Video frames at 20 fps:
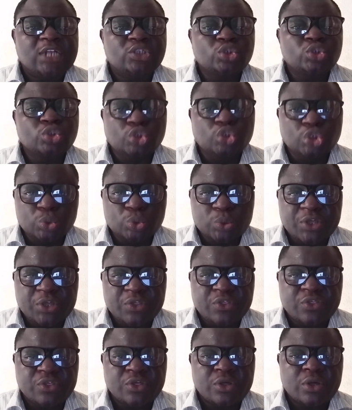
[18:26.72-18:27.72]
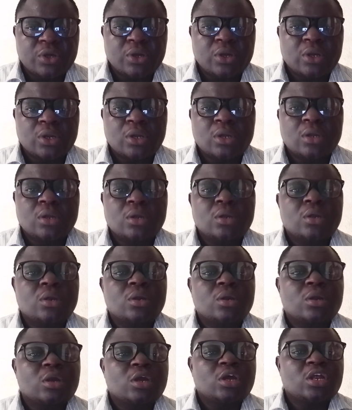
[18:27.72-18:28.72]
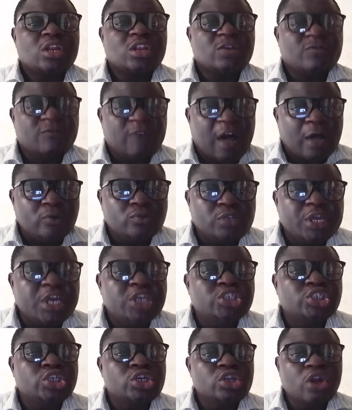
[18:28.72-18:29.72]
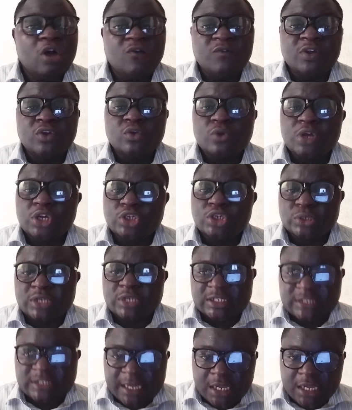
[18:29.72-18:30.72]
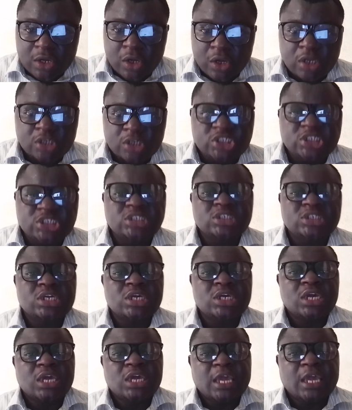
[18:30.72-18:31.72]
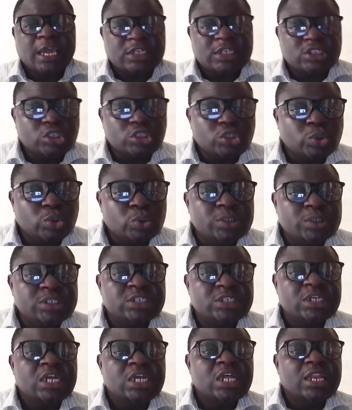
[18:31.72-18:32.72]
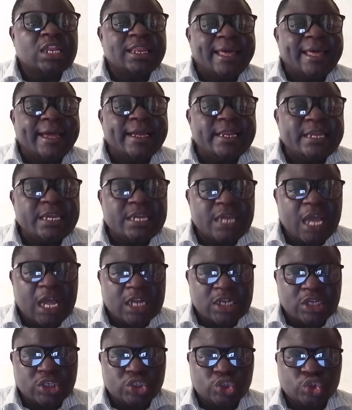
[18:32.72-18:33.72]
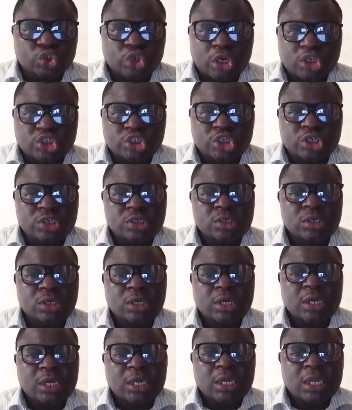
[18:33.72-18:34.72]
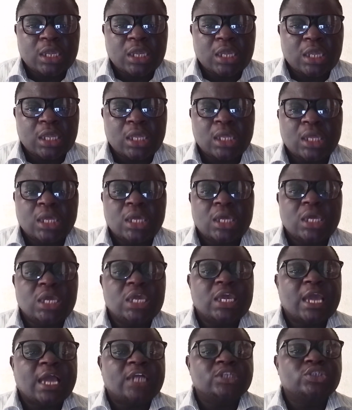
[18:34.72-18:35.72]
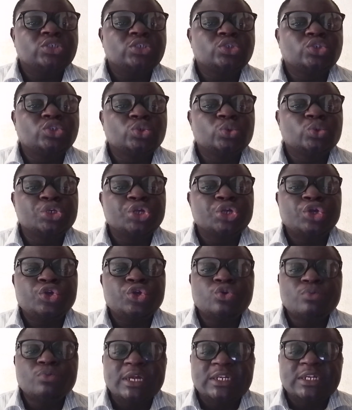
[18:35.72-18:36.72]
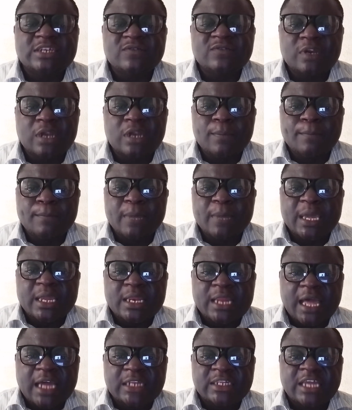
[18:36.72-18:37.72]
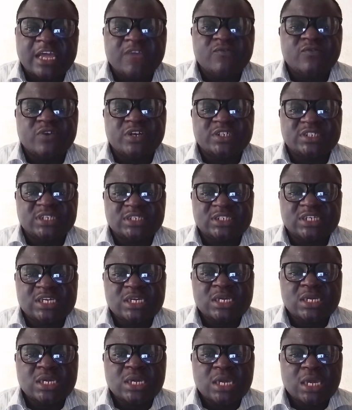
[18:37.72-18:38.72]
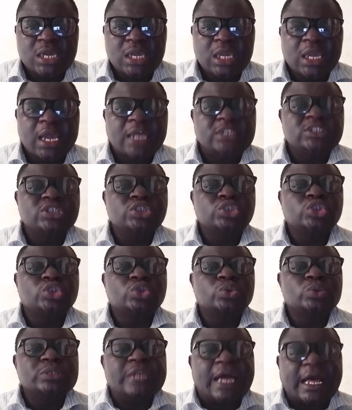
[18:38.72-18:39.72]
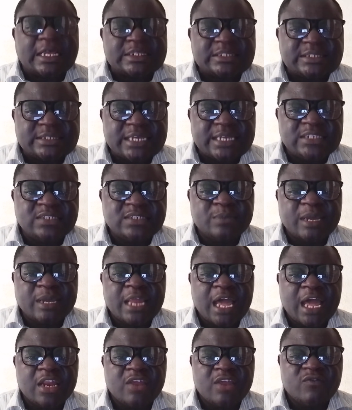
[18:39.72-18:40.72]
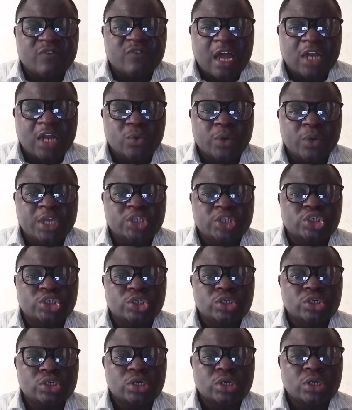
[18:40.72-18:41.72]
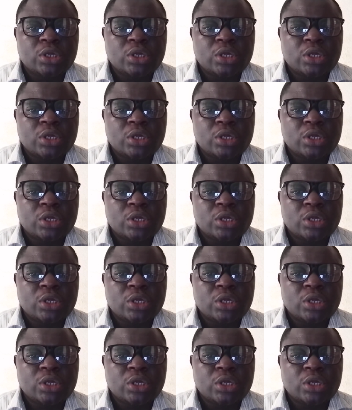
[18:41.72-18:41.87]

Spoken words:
to do with the foundation of educational psychology. It had to do with learning and instruction. It had to do with human development and diversity. It had to do with assessment and evaluation.